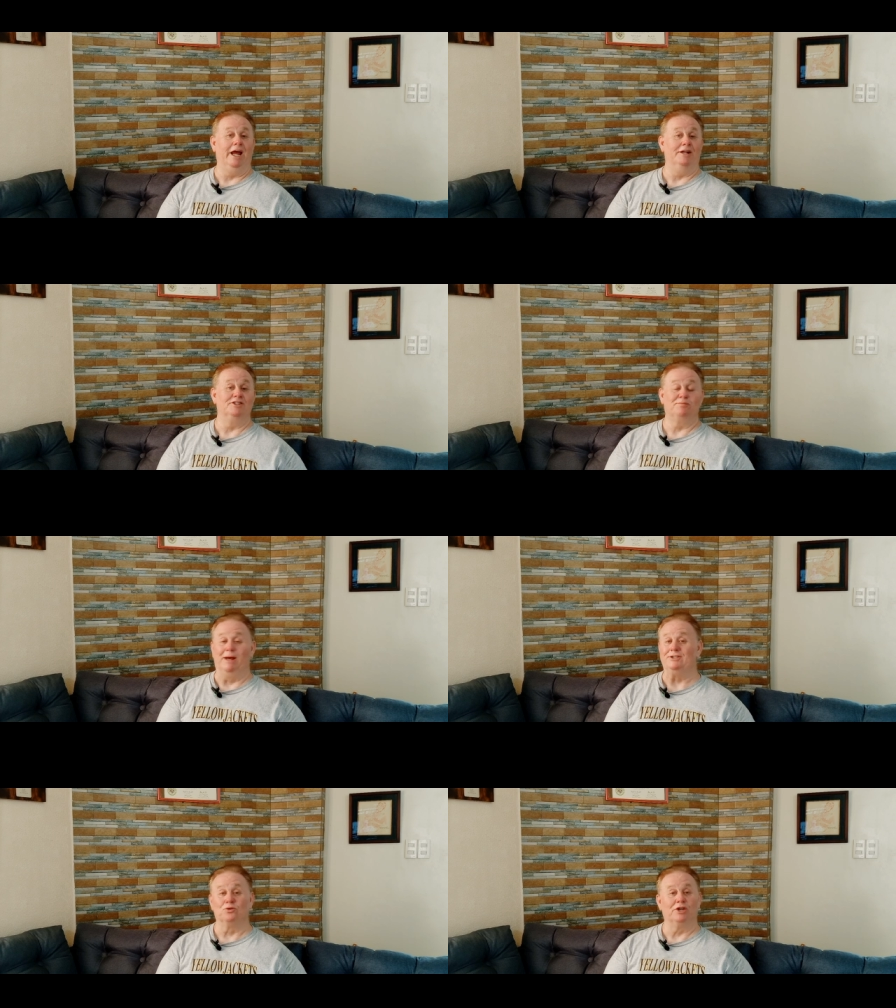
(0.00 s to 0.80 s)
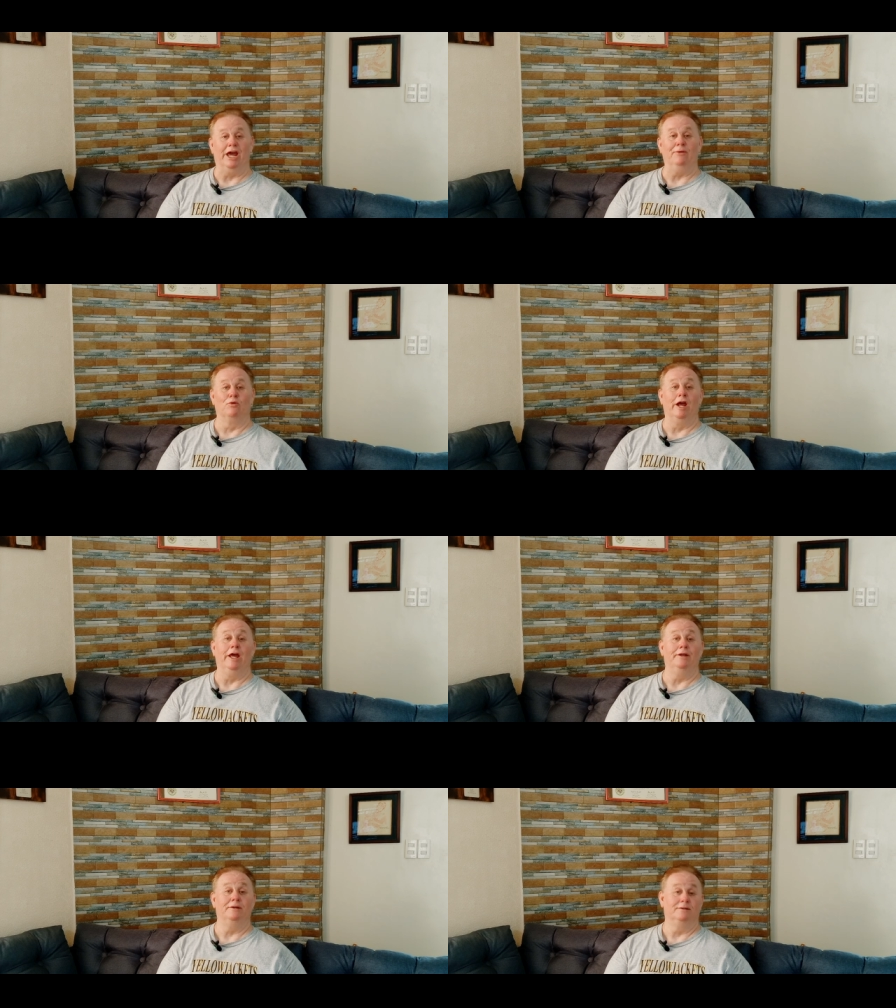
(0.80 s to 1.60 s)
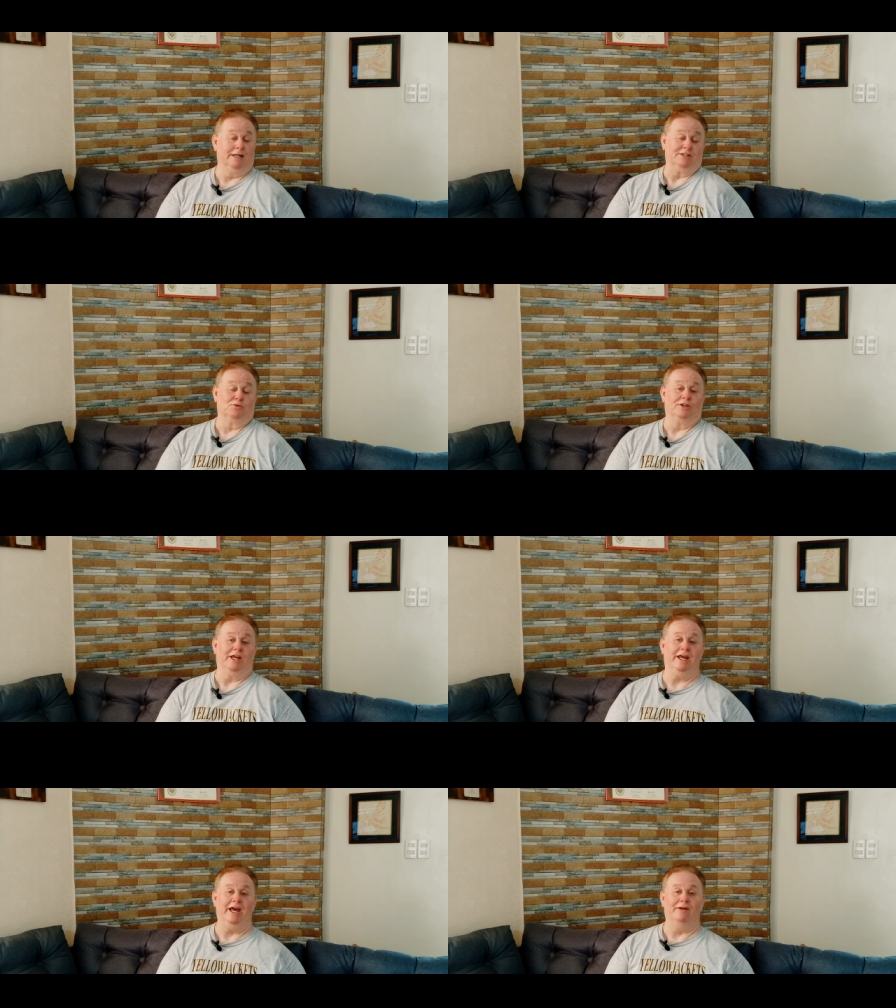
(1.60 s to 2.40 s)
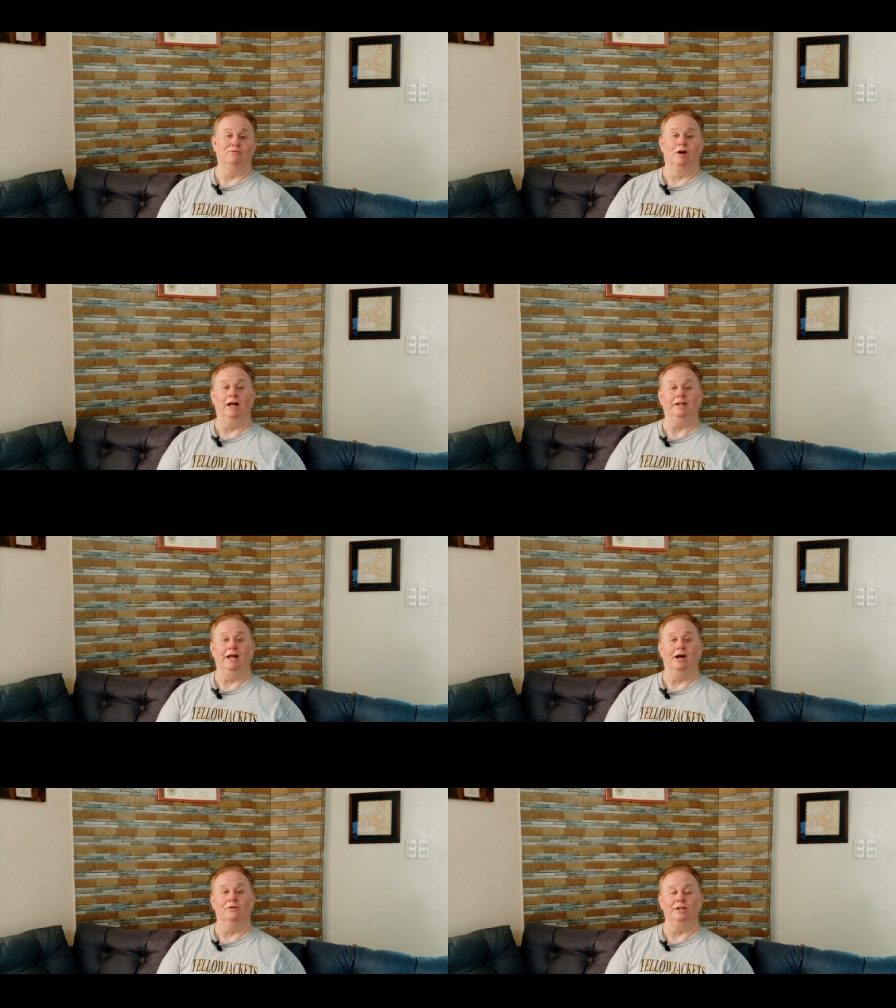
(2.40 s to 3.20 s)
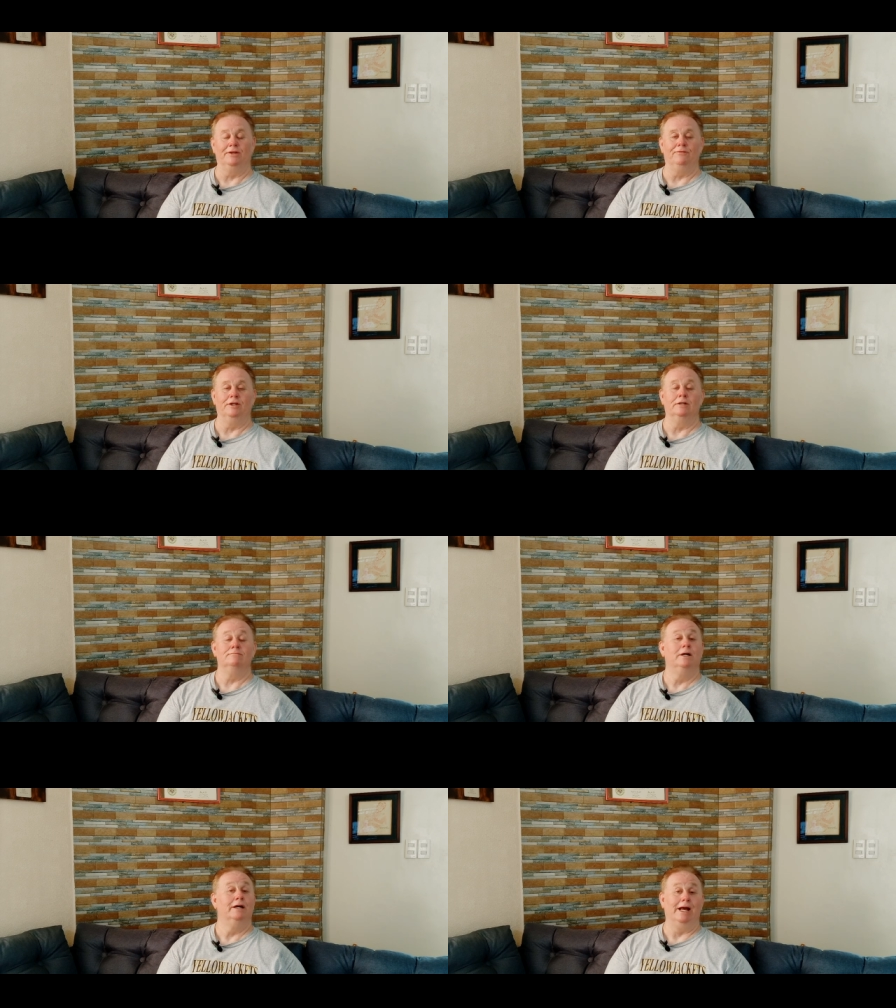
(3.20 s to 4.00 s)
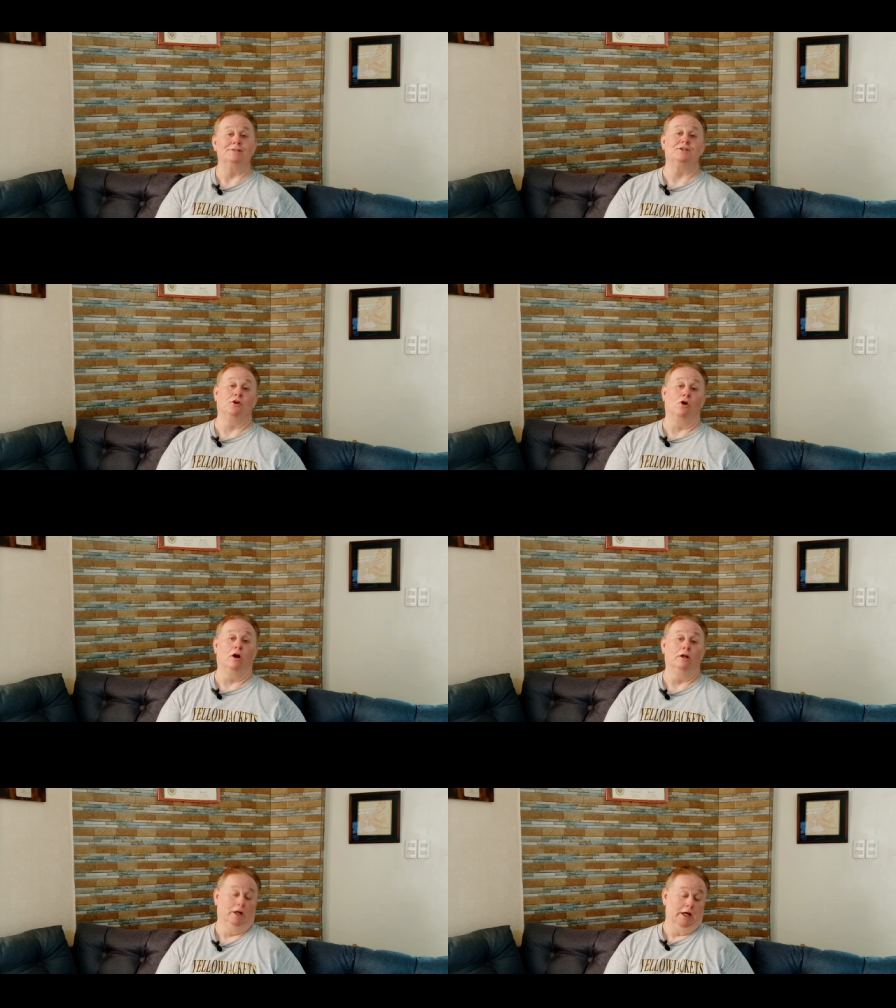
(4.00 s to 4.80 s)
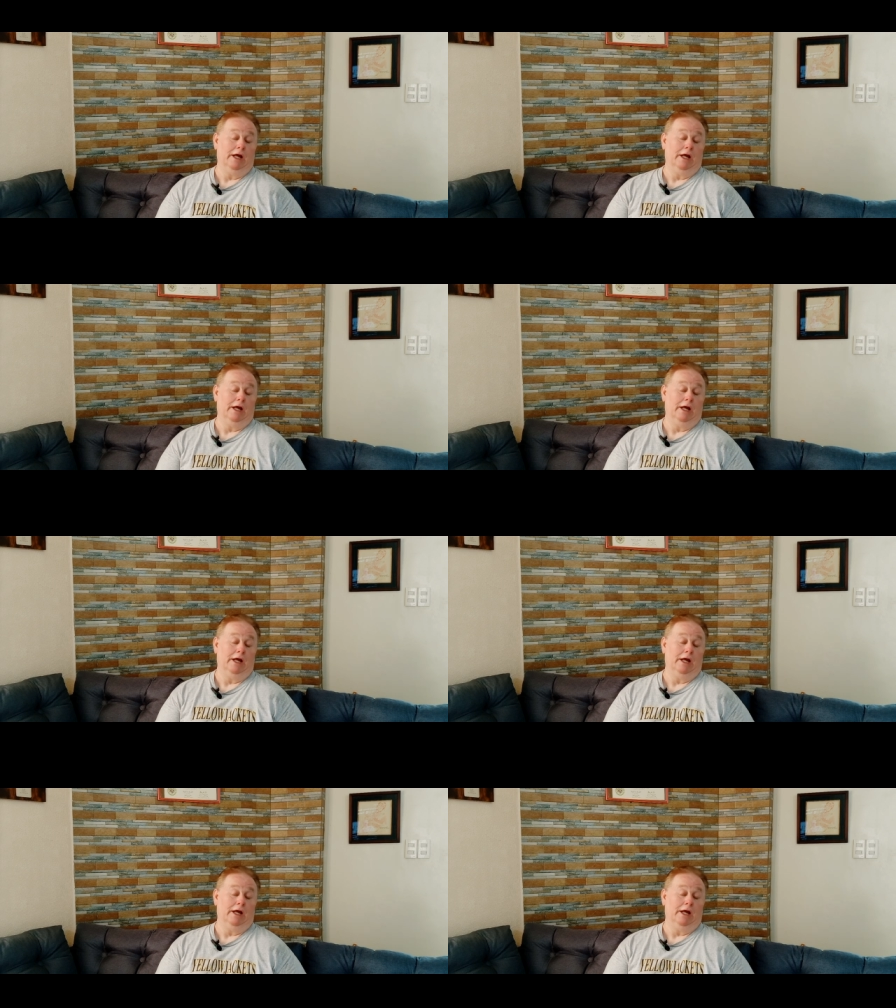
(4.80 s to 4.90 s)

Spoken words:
and Special K Red. That's what they have right now in the S&R.